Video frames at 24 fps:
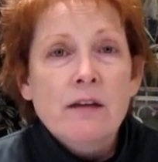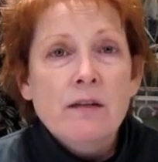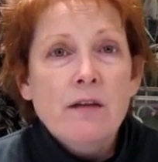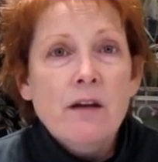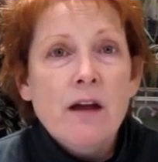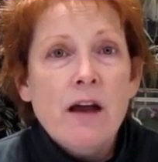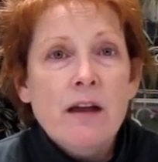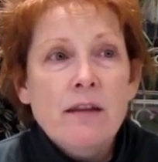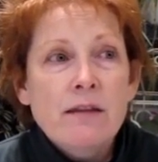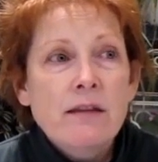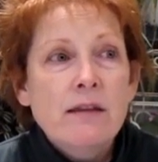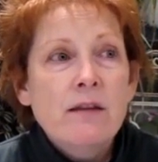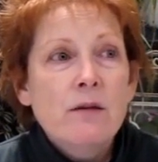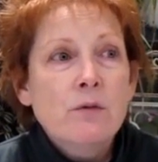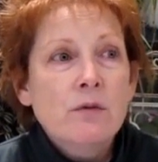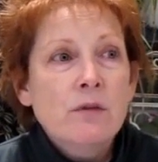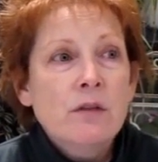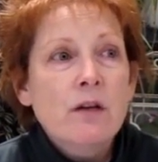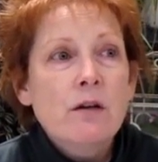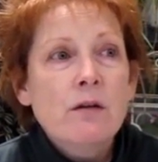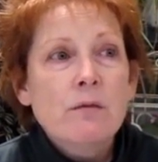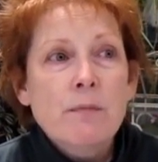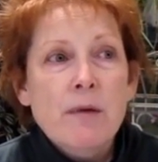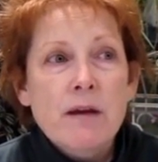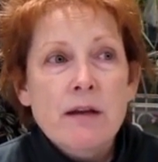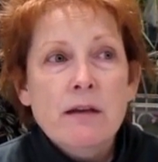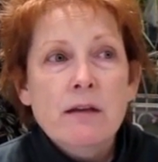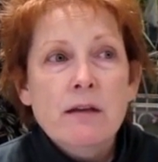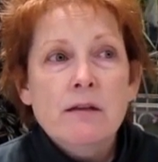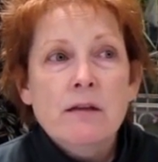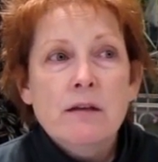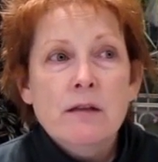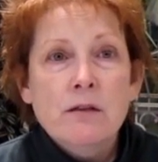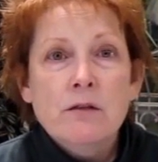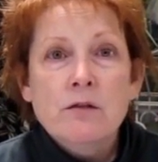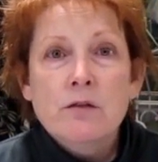I, those are
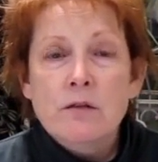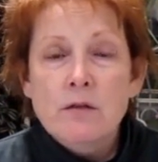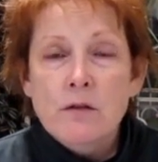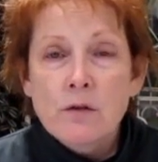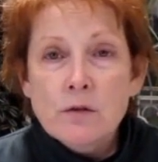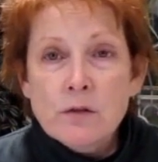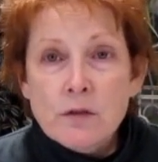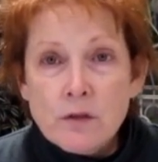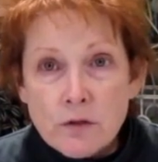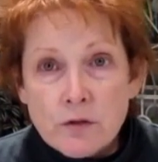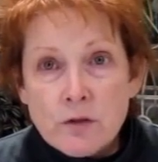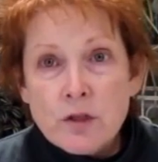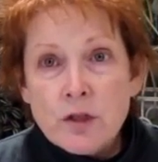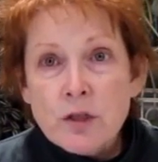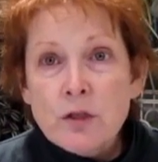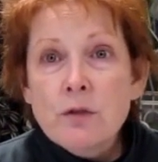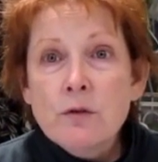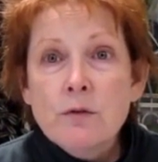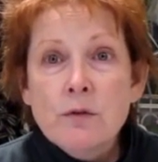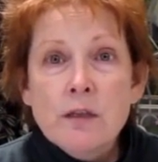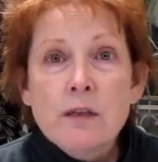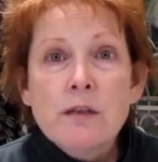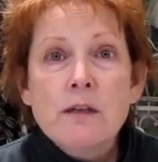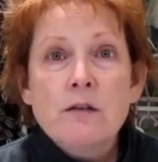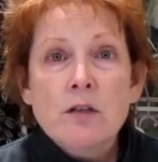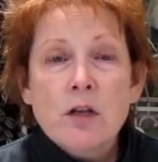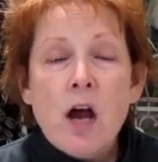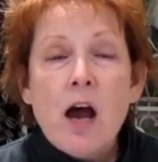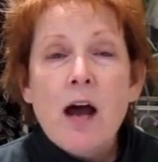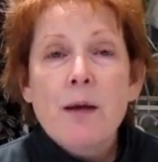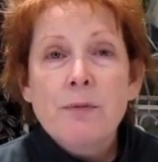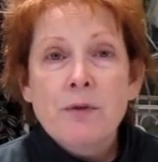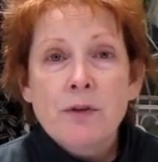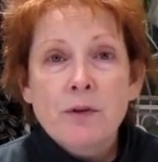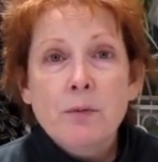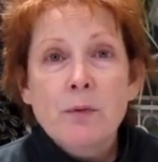the those are two in the
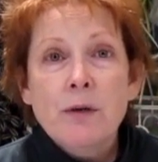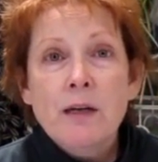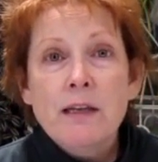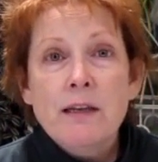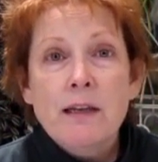top three.